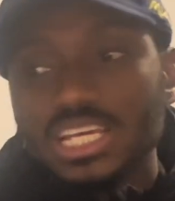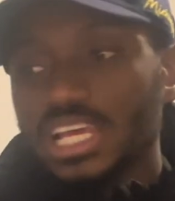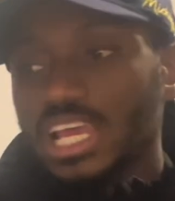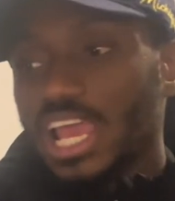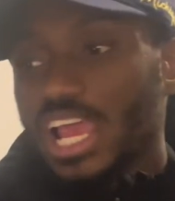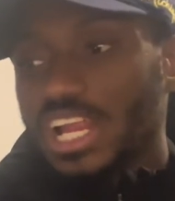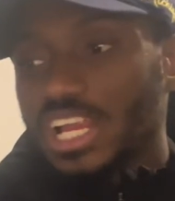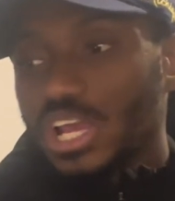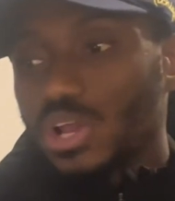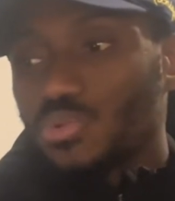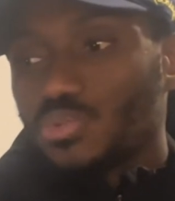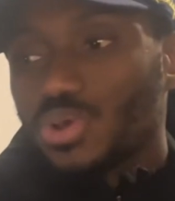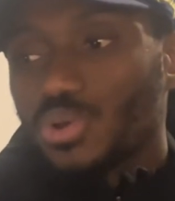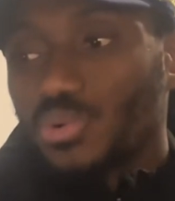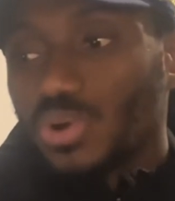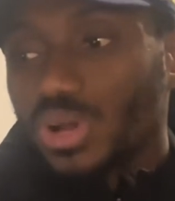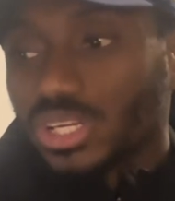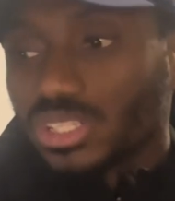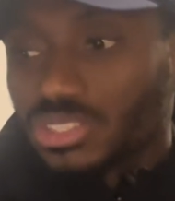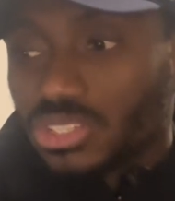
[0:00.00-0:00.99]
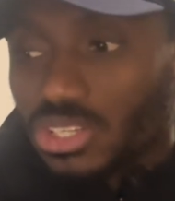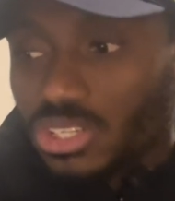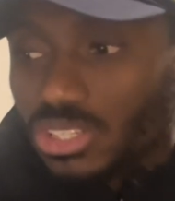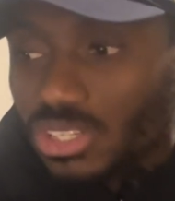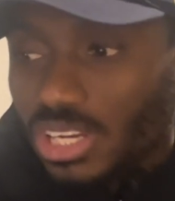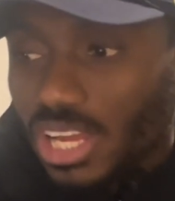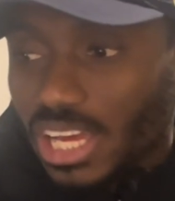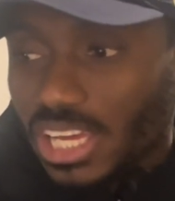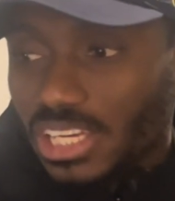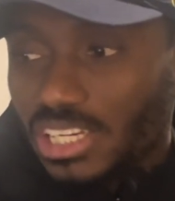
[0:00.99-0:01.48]
and then we went on
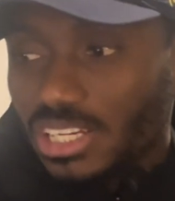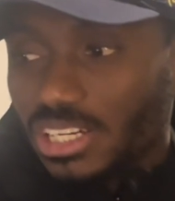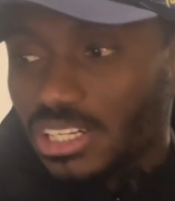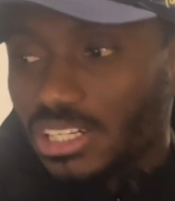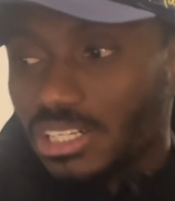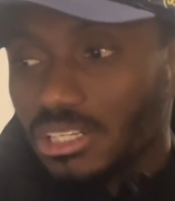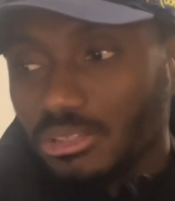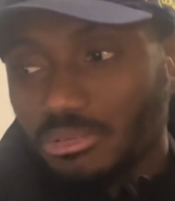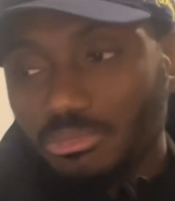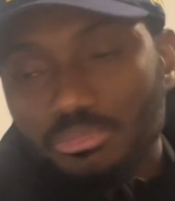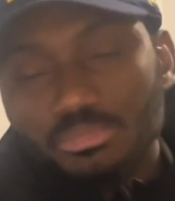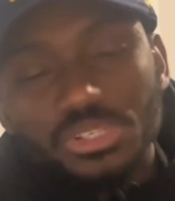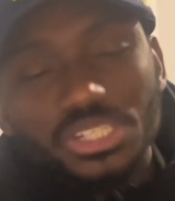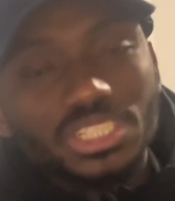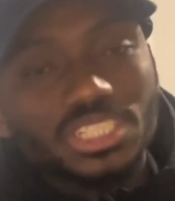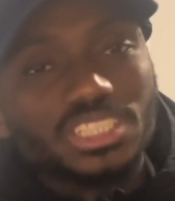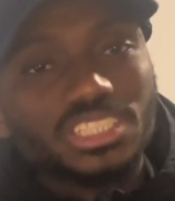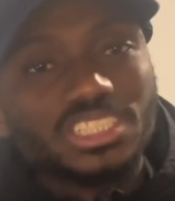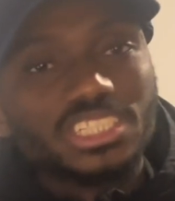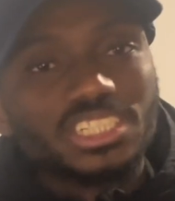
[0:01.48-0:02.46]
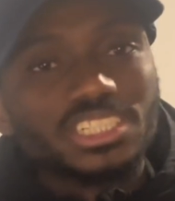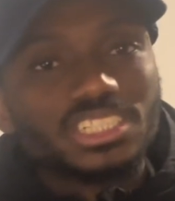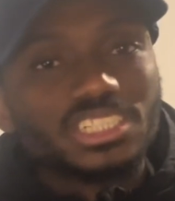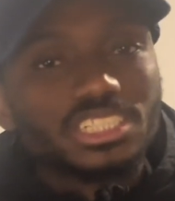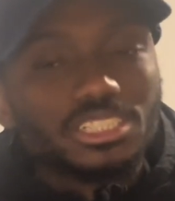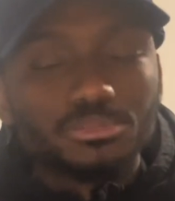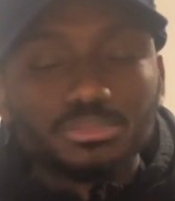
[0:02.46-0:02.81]
like missing chances